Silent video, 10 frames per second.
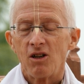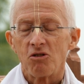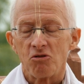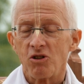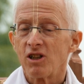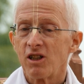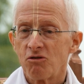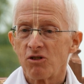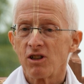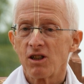Really,
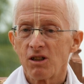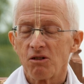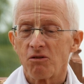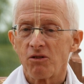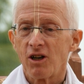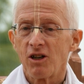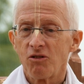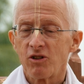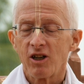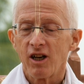really very,
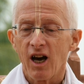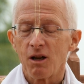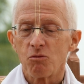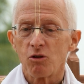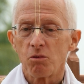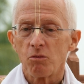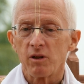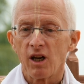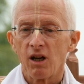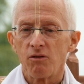very admirable
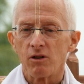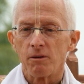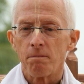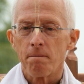behavior.